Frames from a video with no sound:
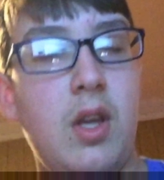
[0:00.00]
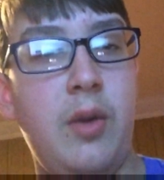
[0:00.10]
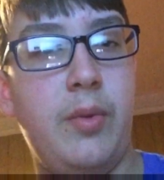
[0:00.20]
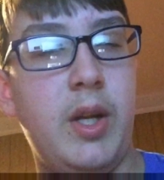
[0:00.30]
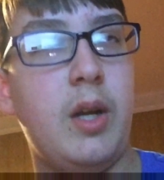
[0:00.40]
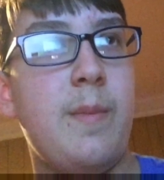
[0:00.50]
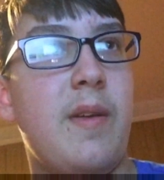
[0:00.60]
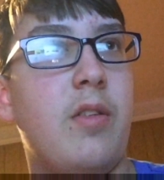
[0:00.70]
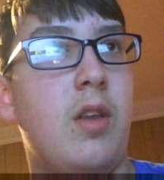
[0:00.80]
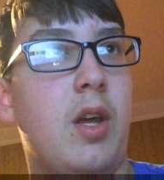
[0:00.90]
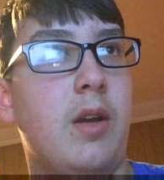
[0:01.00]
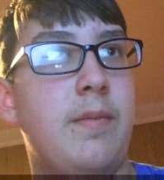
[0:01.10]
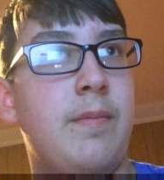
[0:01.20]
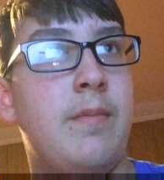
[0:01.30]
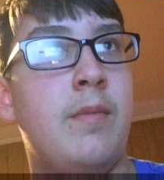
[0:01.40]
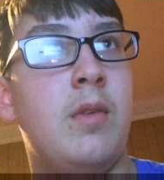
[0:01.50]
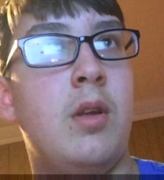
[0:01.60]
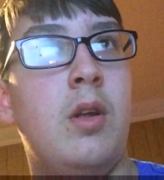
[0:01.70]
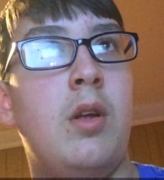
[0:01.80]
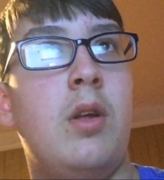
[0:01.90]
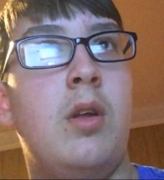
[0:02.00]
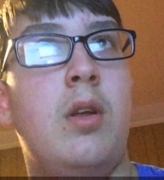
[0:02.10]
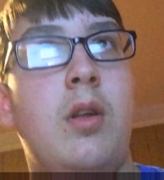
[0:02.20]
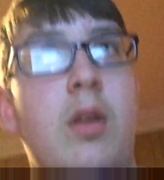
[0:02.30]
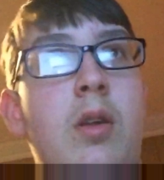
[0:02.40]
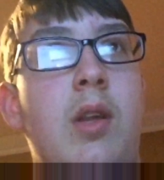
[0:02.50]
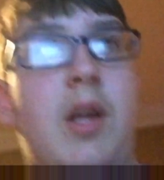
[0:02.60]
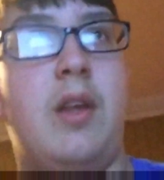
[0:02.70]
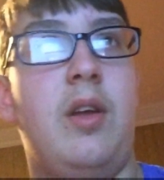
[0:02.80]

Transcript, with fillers: Anyway, that can be it today. Thank